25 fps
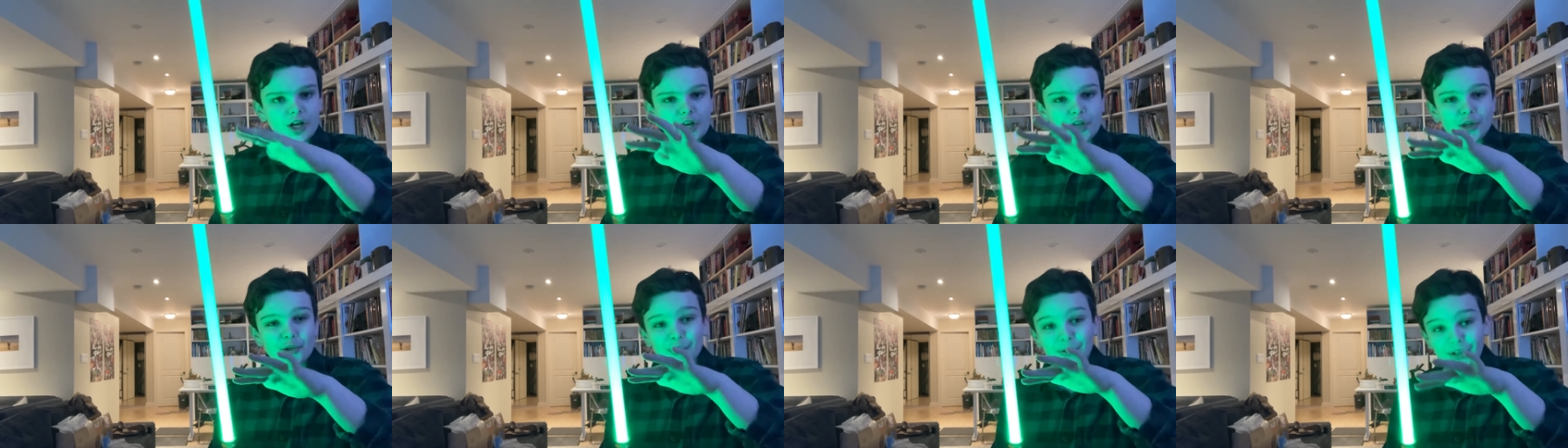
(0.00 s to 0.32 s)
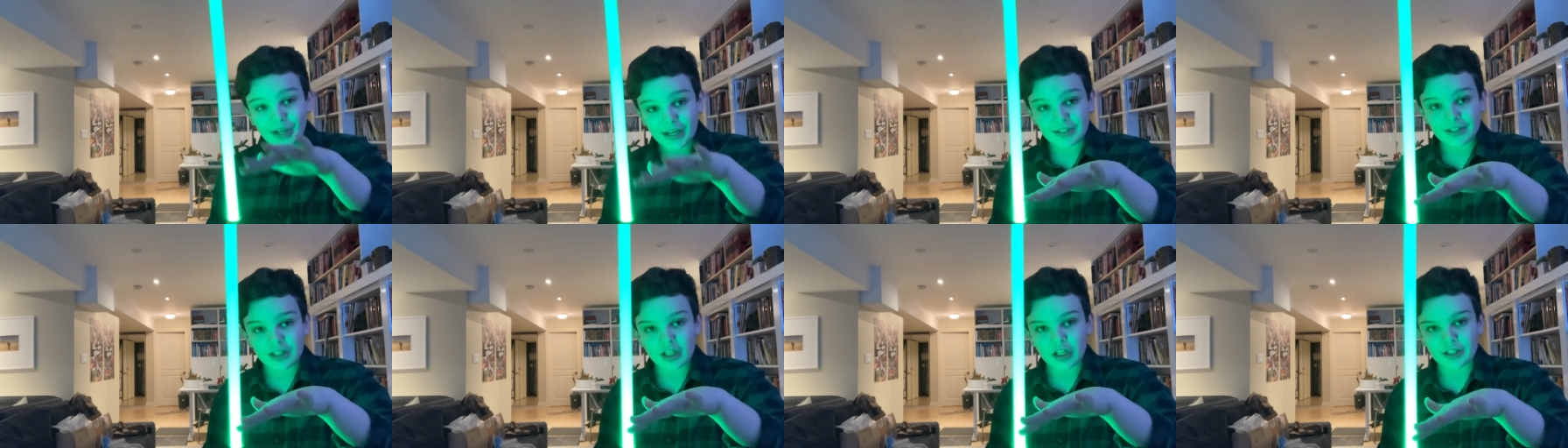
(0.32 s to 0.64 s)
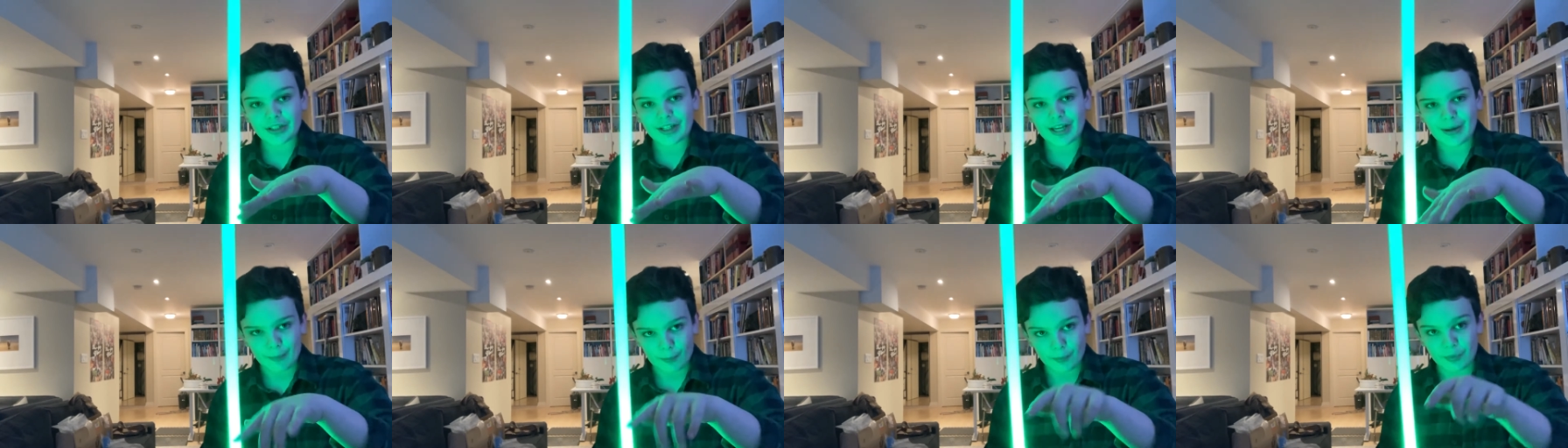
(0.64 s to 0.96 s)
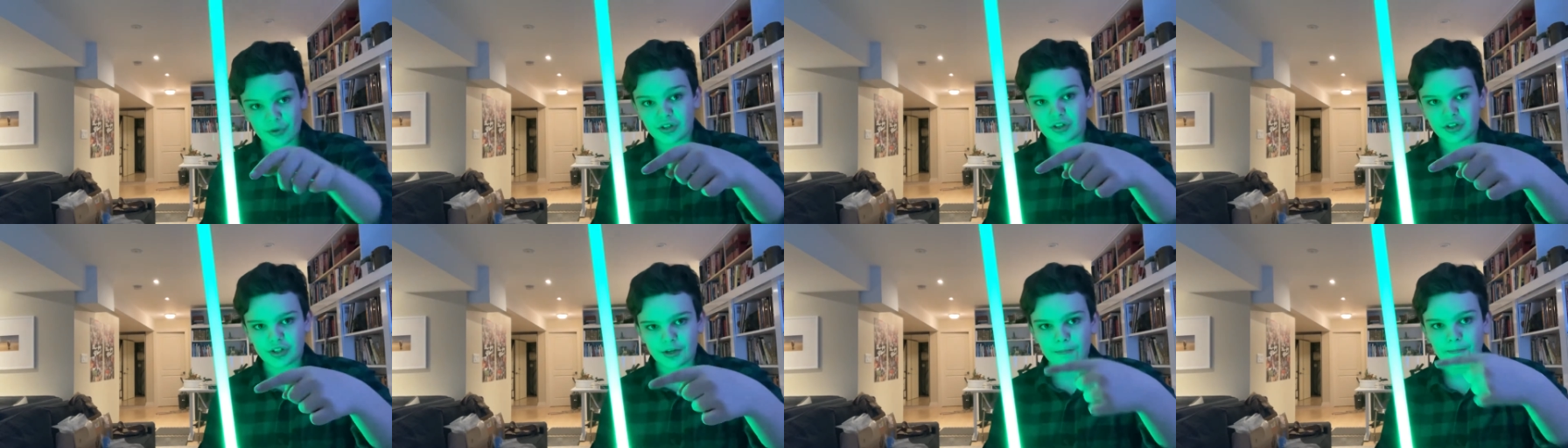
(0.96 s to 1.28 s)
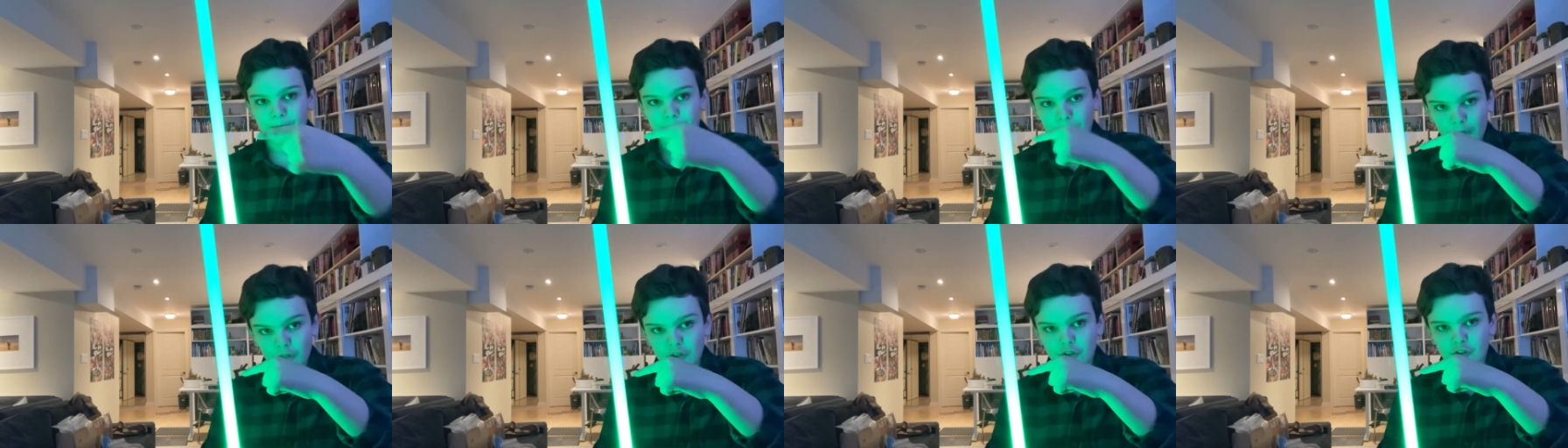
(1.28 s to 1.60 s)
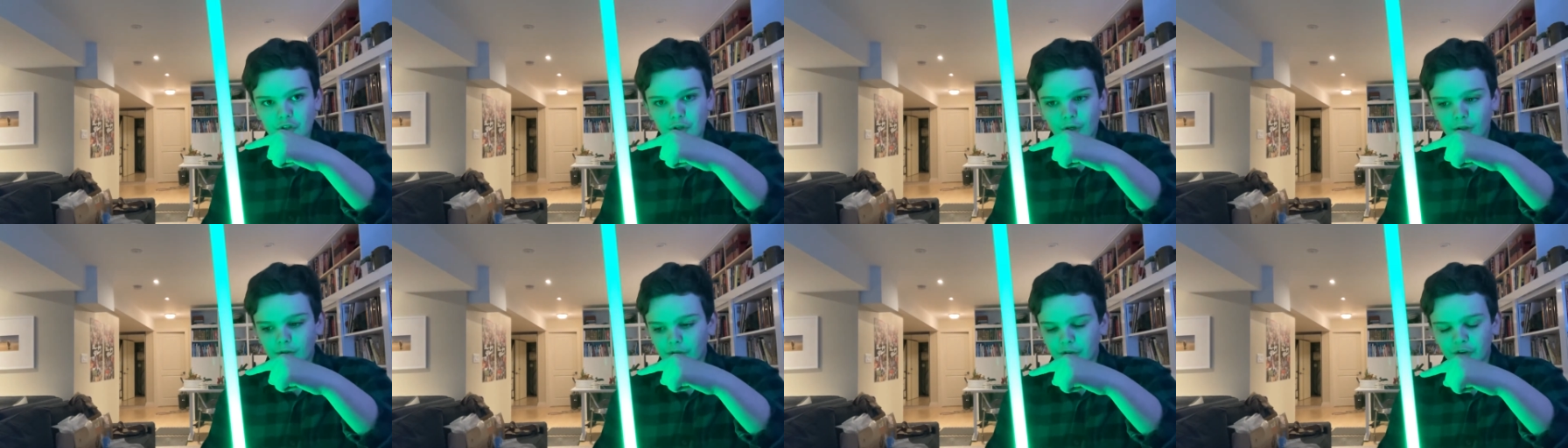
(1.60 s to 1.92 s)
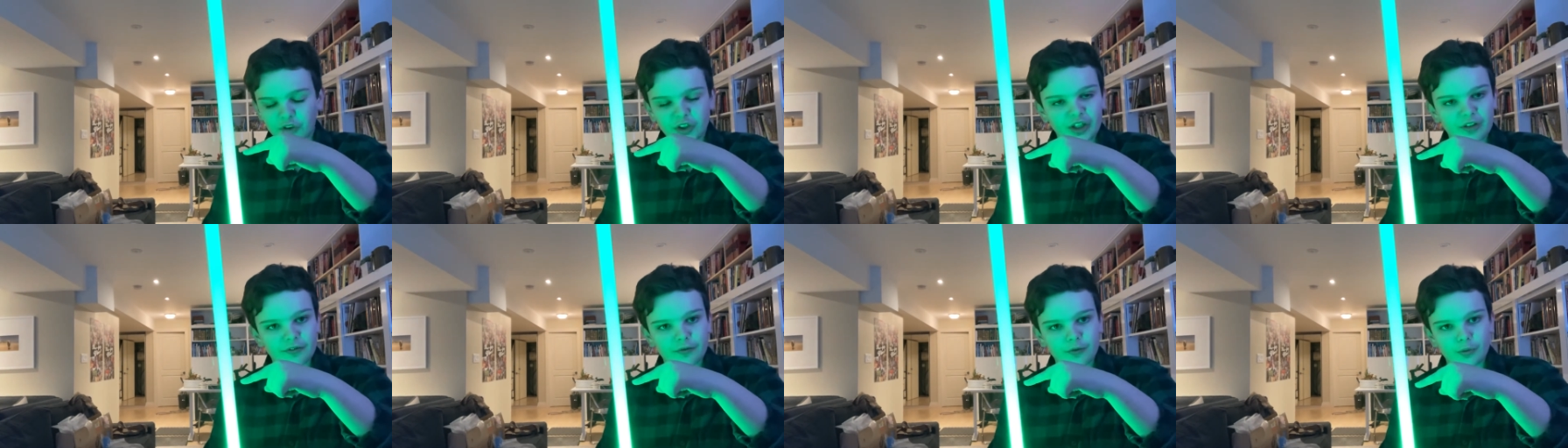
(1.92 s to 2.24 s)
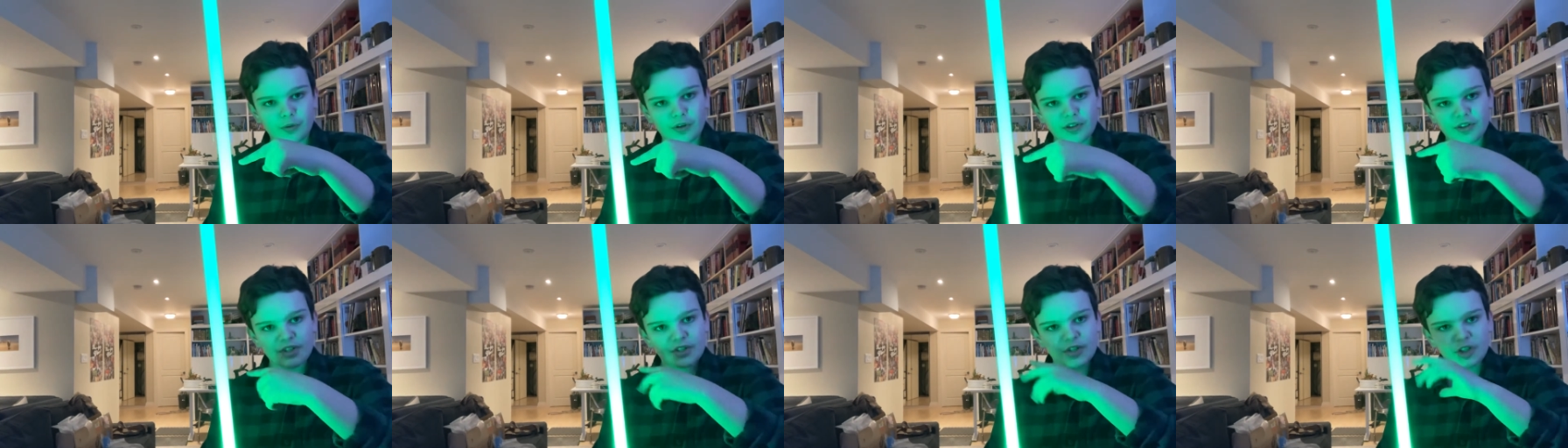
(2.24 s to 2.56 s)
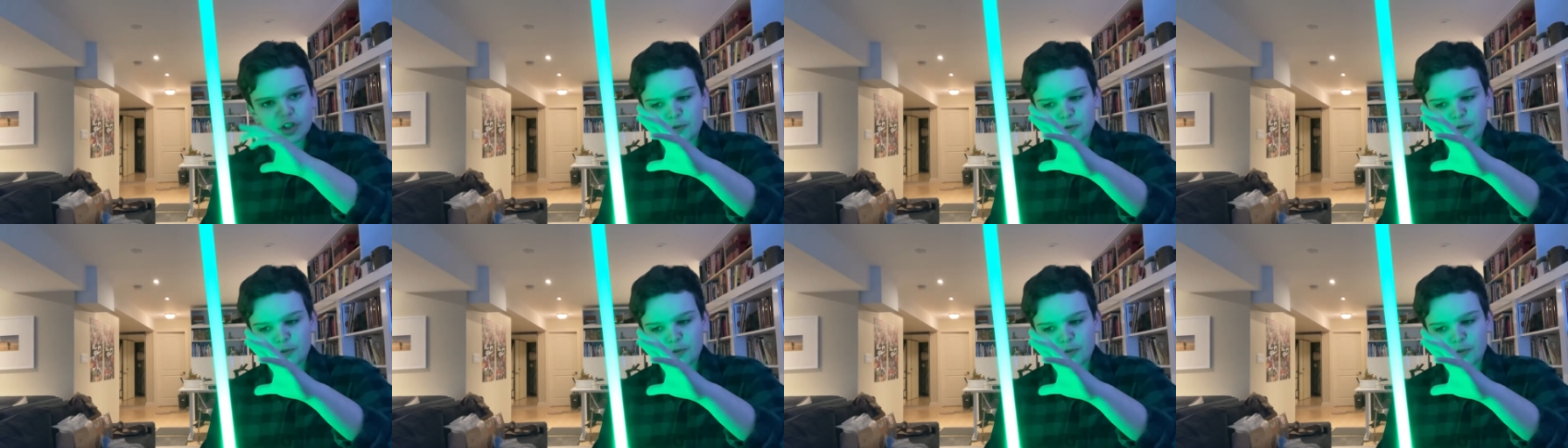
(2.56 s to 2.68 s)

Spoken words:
You can't tell on camera, but this is a much darker shade of green. This is